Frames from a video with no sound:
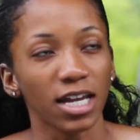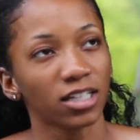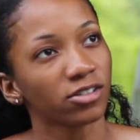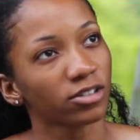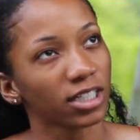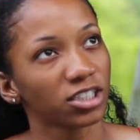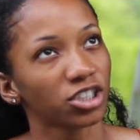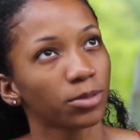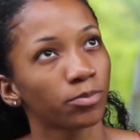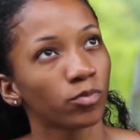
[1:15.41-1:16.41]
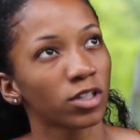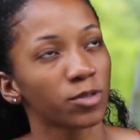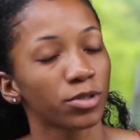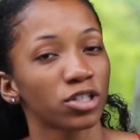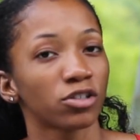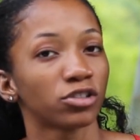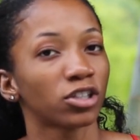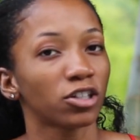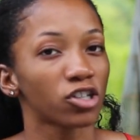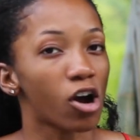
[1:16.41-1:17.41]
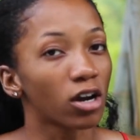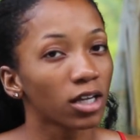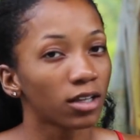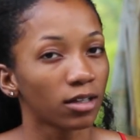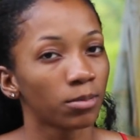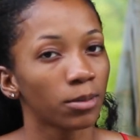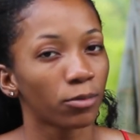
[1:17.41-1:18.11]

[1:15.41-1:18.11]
into a relationship with this person or start talking a little bit